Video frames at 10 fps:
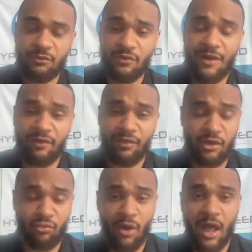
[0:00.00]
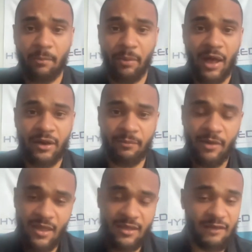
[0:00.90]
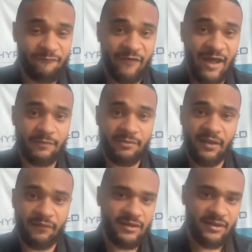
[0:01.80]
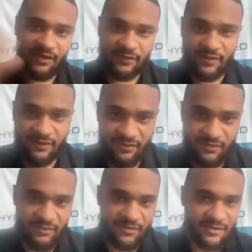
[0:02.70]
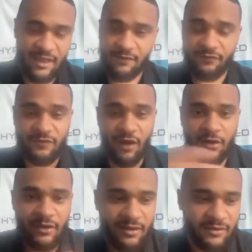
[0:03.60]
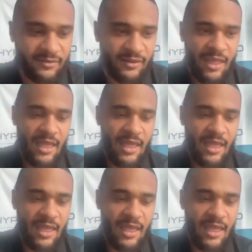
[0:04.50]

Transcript: when they're at like rock bottom can find themselves in. It's like this state of darkness.